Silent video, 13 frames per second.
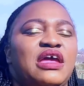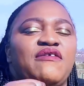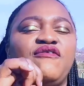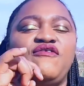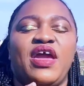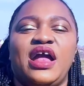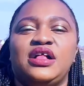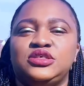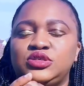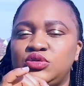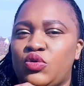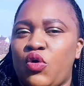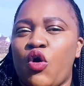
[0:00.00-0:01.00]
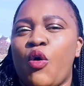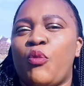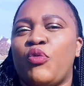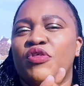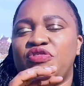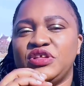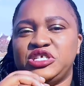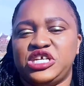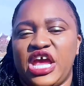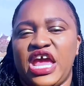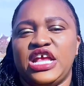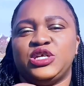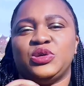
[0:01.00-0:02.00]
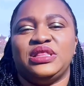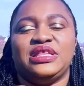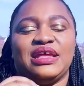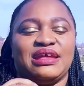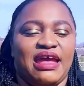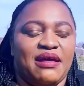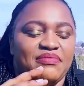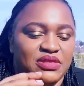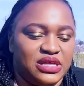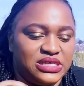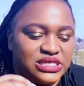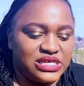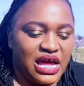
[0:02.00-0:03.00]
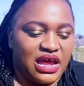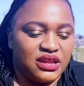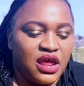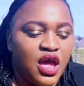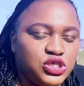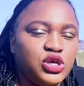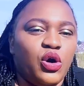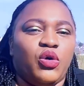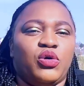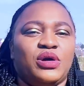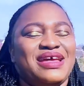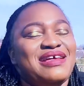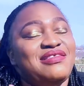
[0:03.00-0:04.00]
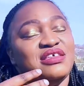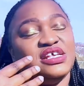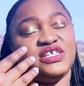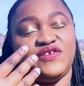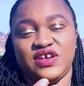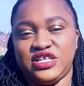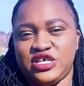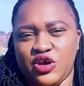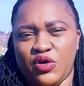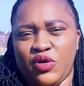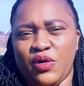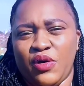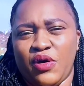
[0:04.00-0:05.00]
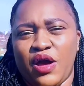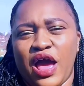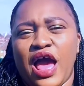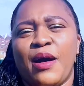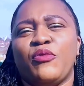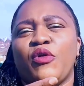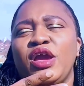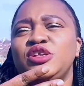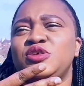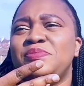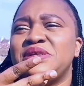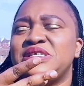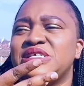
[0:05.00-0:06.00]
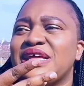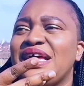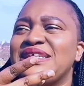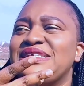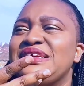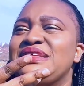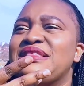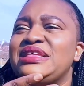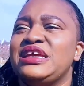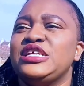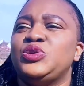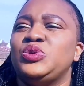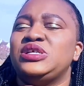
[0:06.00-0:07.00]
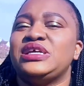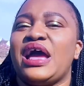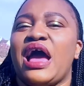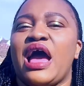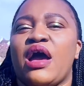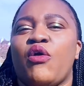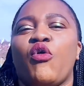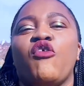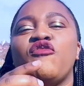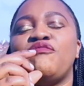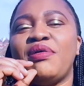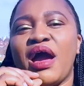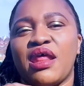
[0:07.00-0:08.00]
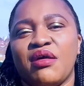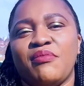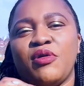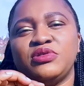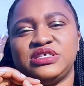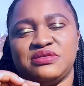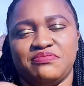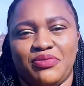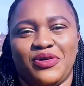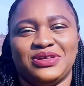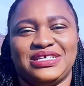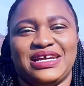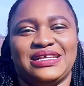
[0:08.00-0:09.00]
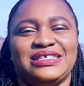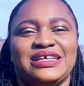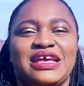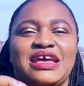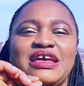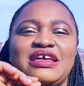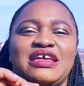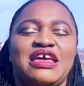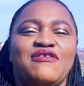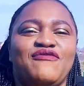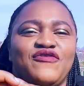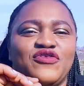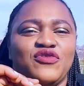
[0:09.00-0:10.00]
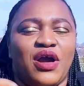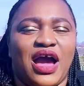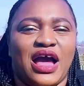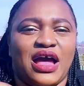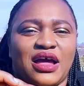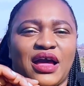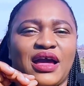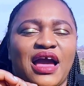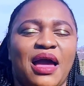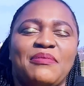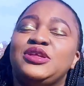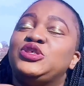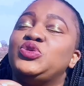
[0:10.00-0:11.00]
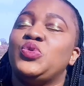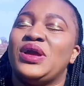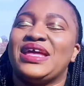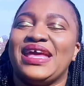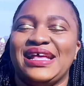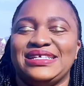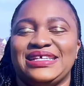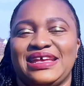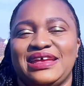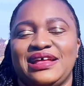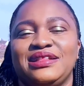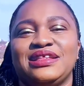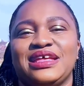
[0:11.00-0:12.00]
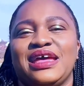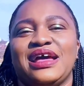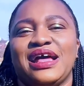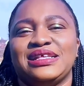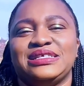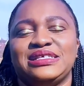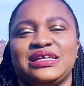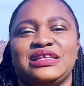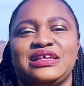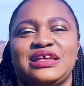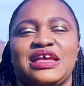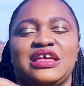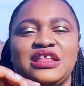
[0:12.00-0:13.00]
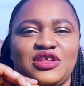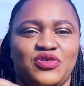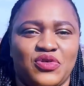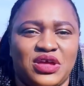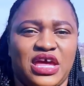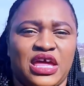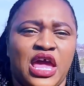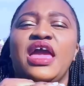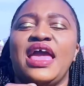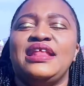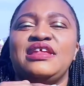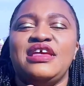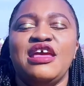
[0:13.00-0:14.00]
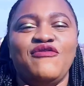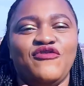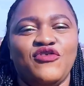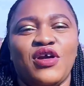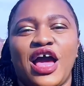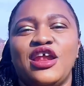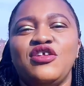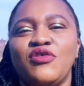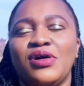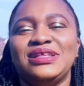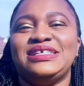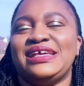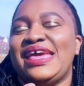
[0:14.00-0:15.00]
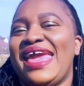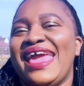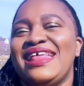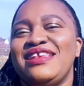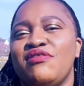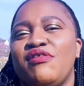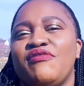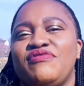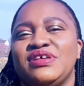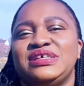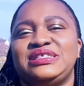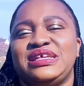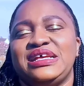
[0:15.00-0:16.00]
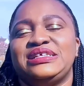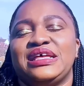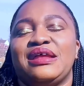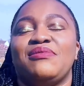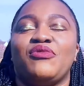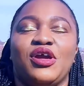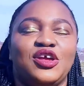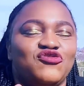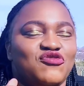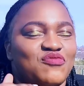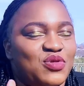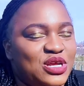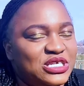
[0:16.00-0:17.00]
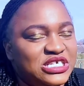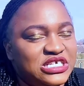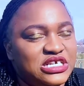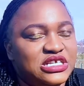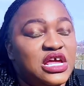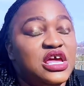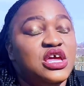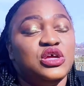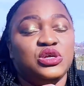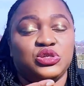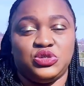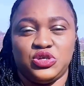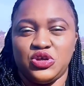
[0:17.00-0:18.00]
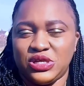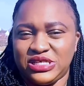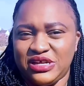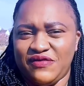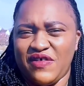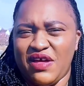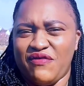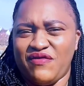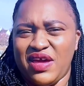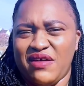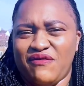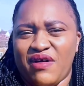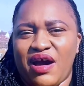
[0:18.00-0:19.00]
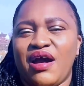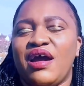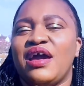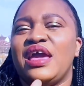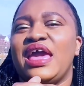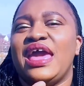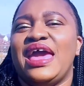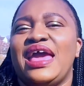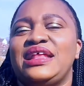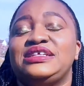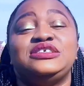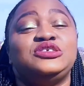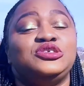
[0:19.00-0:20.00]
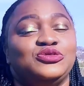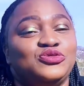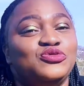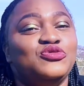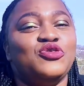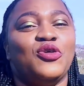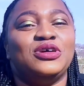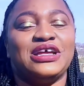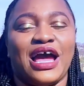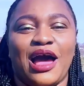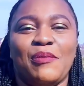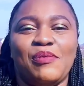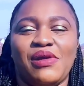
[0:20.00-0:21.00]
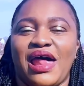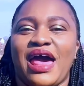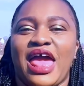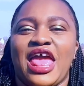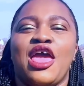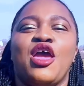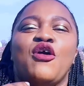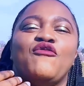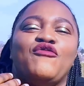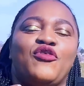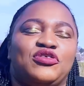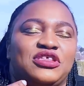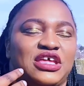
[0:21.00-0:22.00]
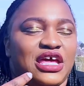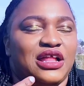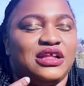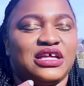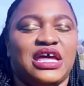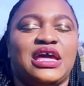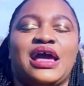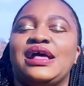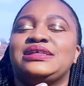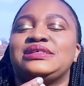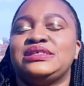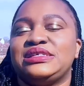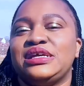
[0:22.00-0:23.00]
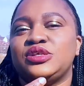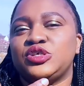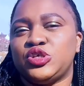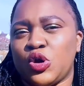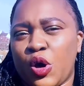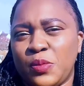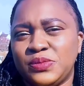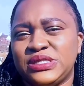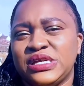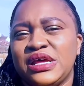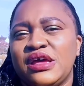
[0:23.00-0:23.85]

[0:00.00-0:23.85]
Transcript: failed to cope with the change when they came this side. So in this video, I'm going to be discussing things which are of paramount importance if you are coming to work as a healthcare assistant here in UK. And if you are not any of those things that I'm going to mention, do yourself a favor and do not apply for the healthcare assistant jobs